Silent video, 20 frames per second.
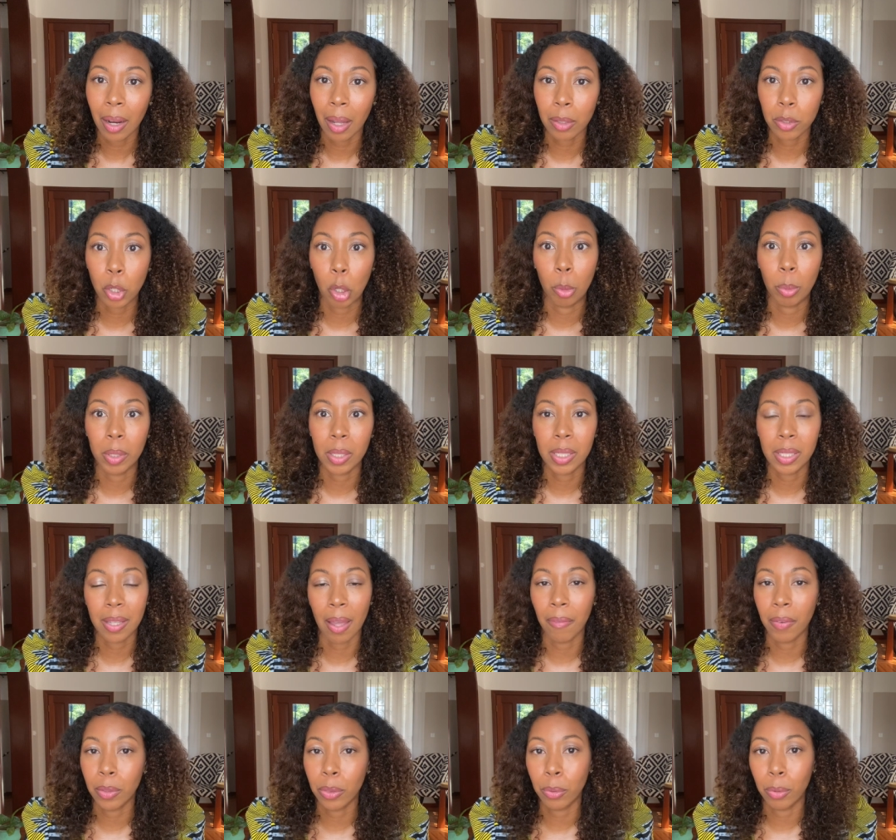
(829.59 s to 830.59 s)
October
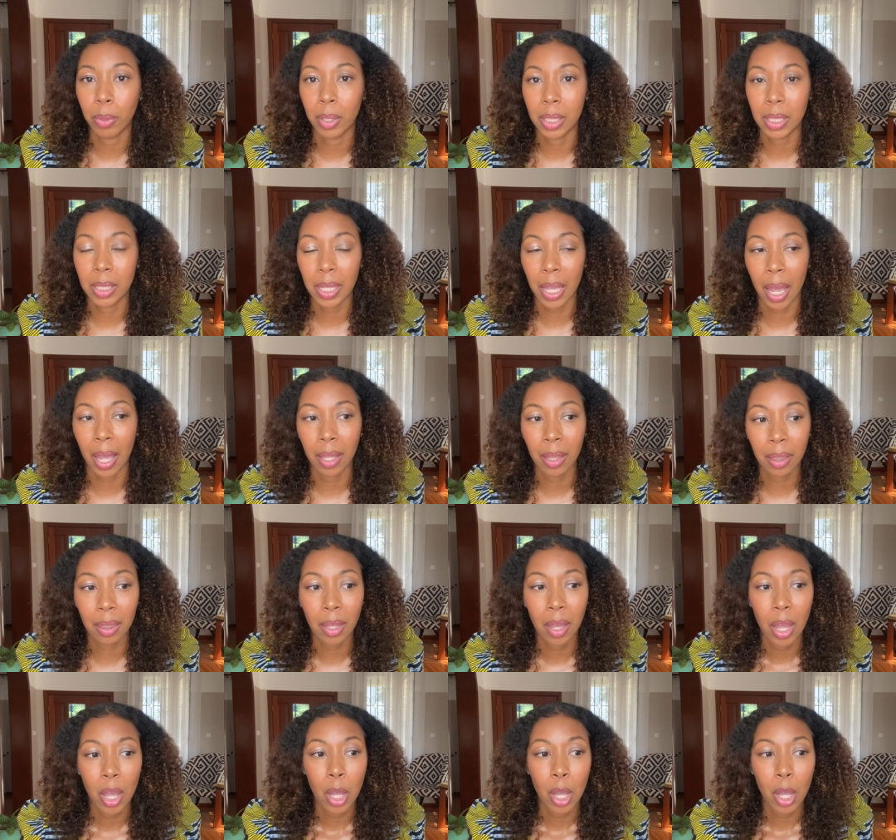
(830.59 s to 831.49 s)
7th through the 10th,